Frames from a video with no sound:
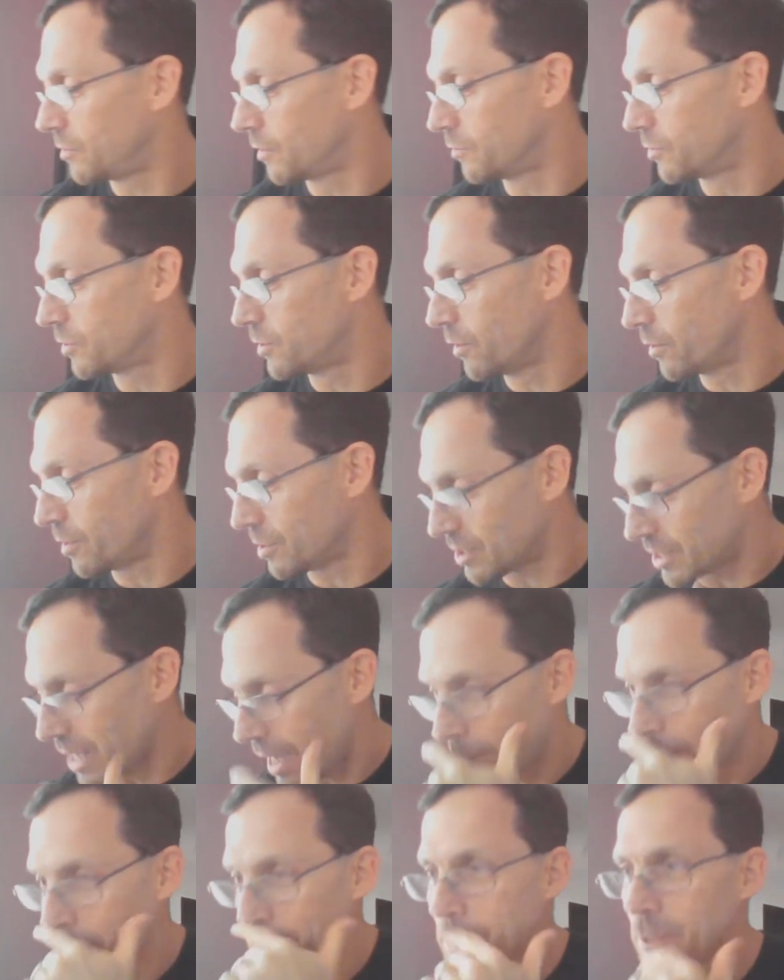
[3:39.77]
have
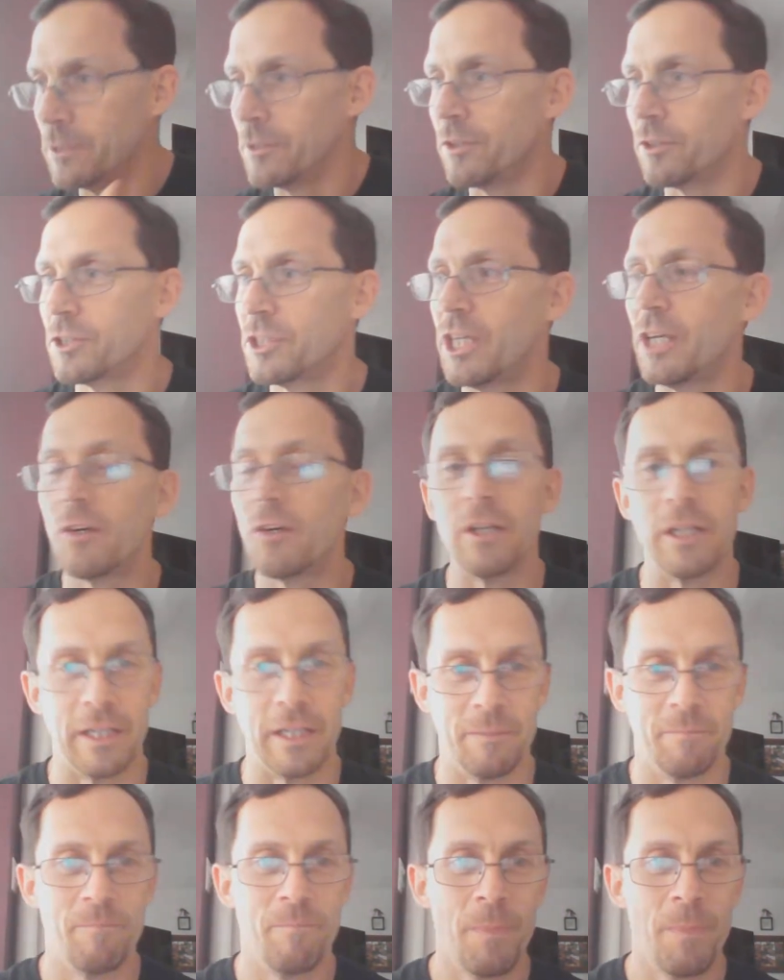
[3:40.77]
established in their tyranny.